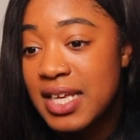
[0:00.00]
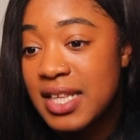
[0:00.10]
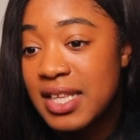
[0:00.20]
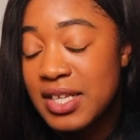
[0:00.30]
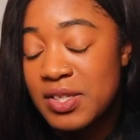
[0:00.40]

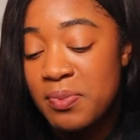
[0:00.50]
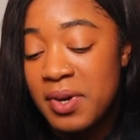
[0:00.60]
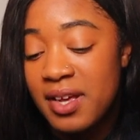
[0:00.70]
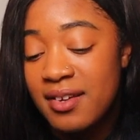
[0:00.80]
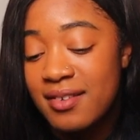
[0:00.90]
least, but
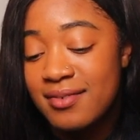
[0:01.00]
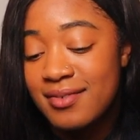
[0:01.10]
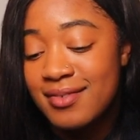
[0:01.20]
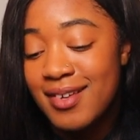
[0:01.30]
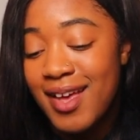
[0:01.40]

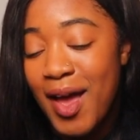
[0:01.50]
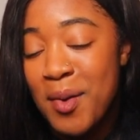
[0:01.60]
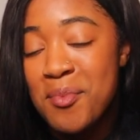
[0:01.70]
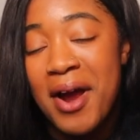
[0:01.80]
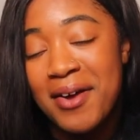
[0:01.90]
I'm
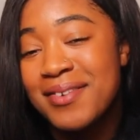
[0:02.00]
proud.